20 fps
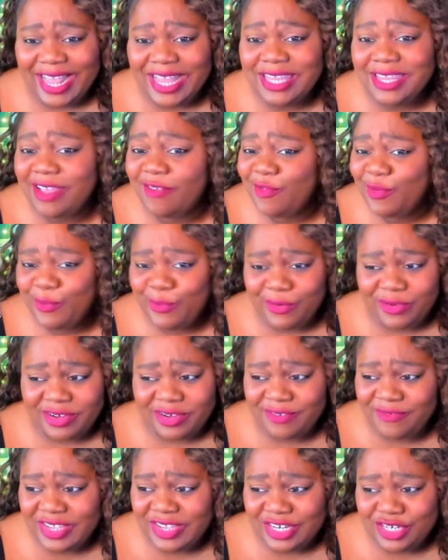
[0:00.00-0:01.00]
I love a
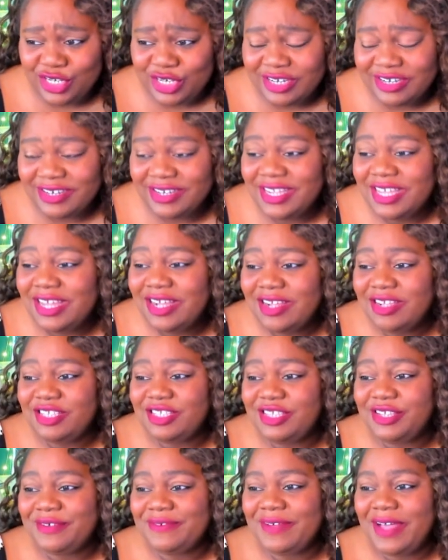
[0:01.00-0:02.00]
water feature.
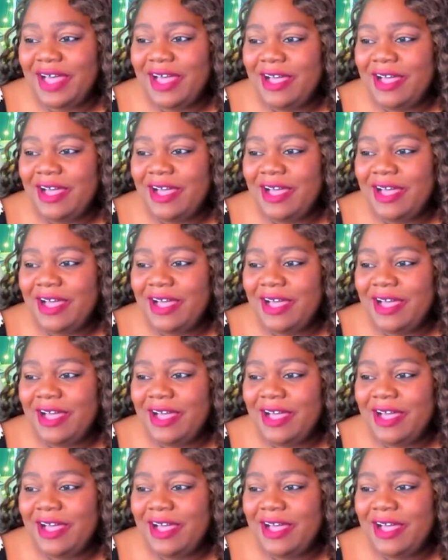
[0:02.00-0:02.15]
So